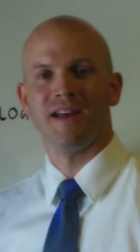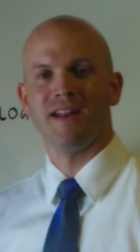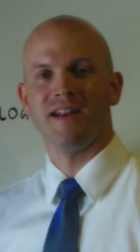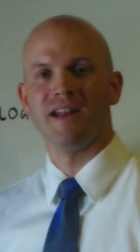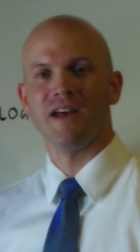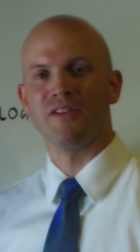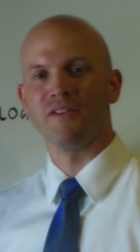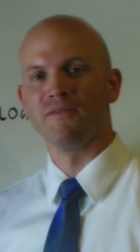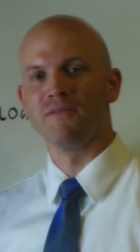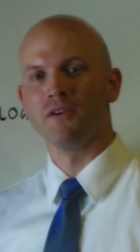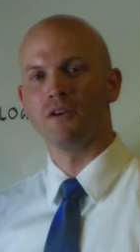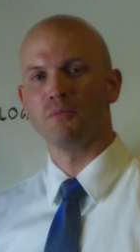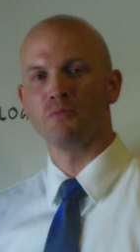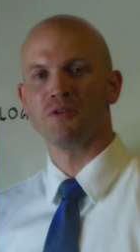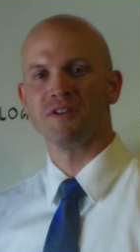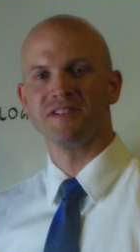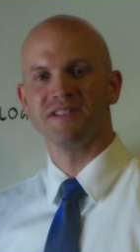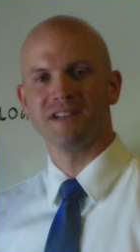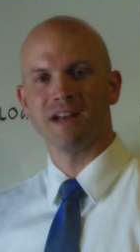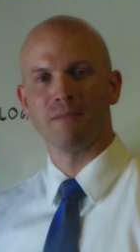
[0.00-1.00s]
Now the
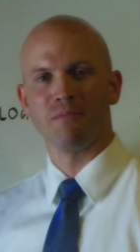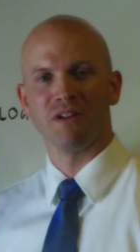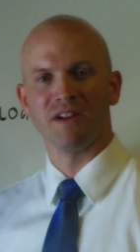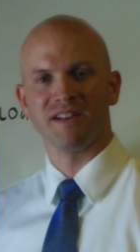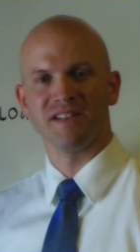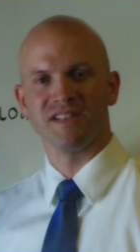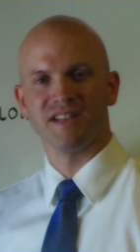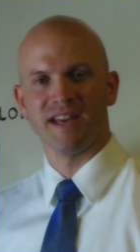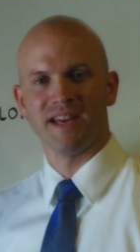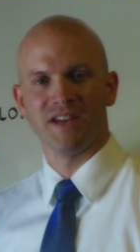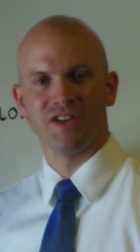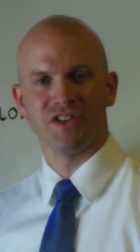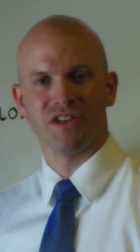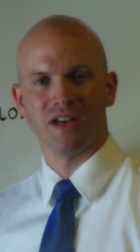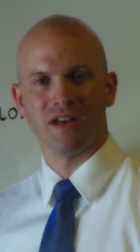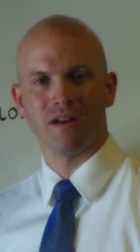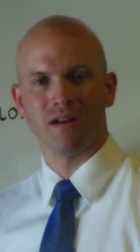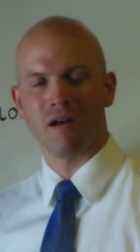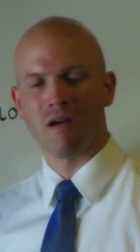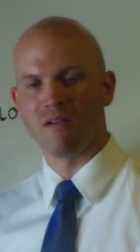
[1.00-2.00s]
vertebral
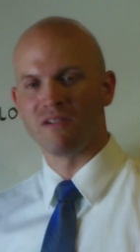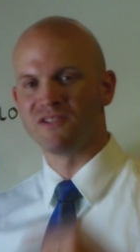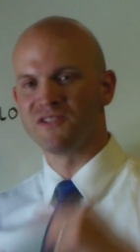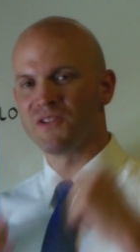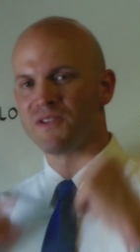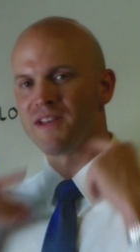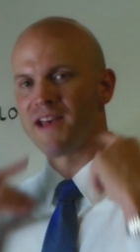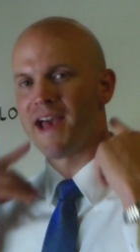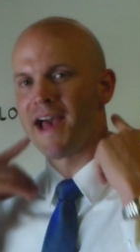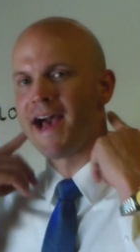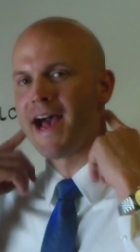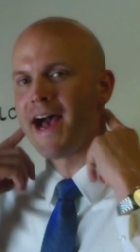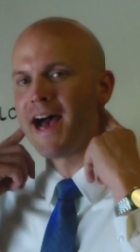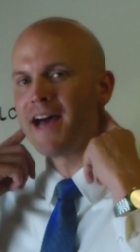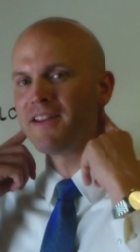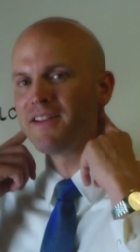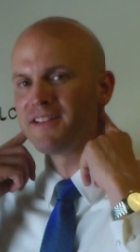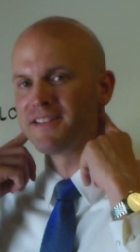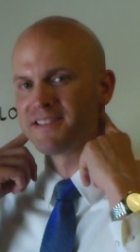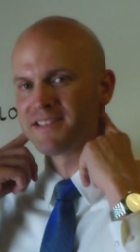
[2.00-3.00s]
subluxation, also the
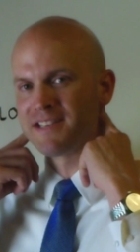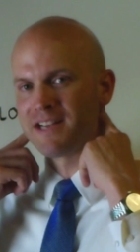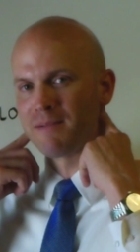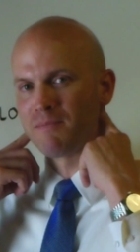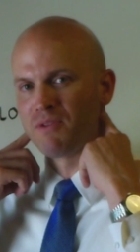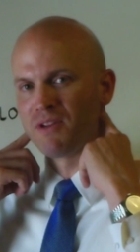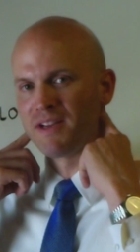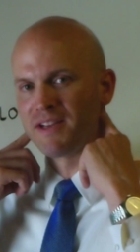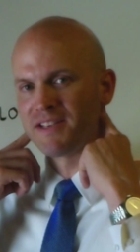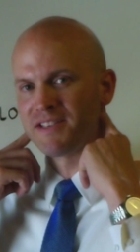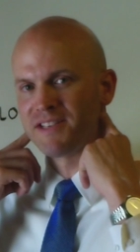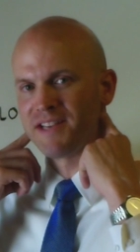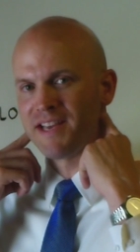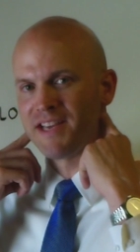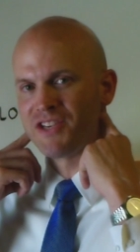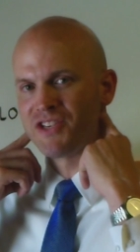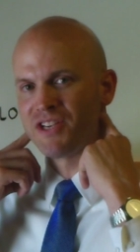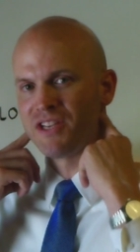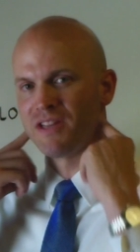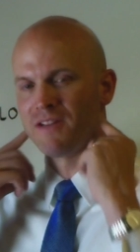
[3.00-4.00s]
atlas
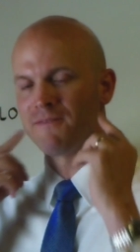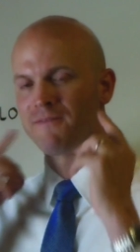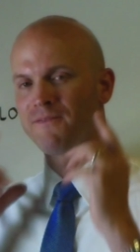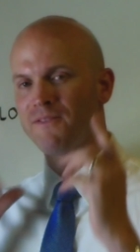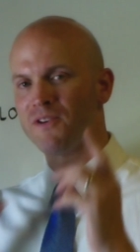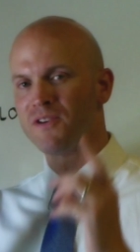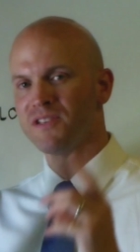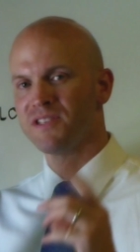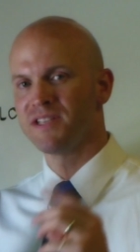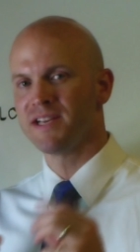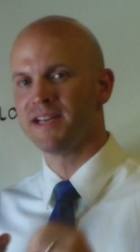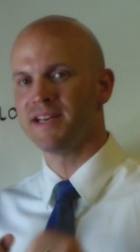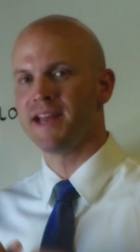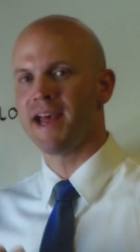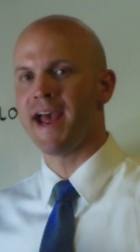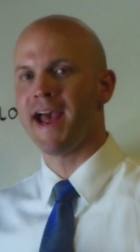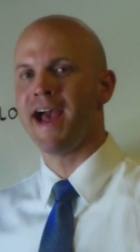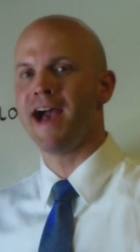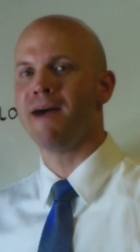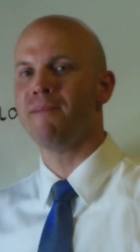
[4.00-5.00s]
subluxation, the first thing to
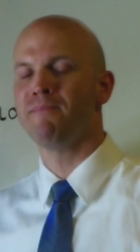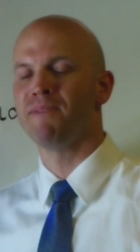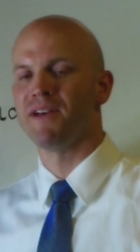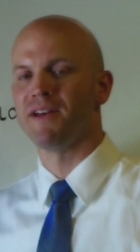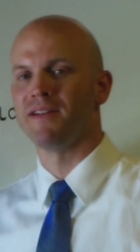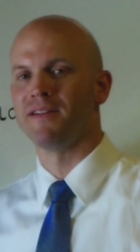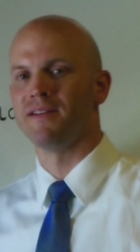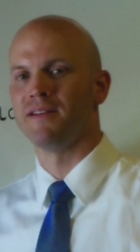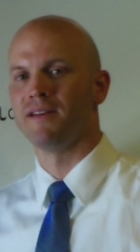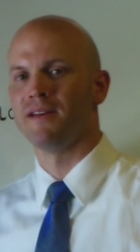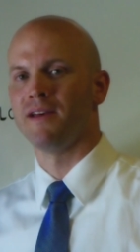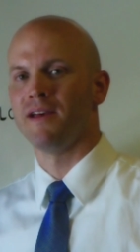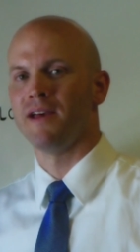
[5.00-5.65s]
happen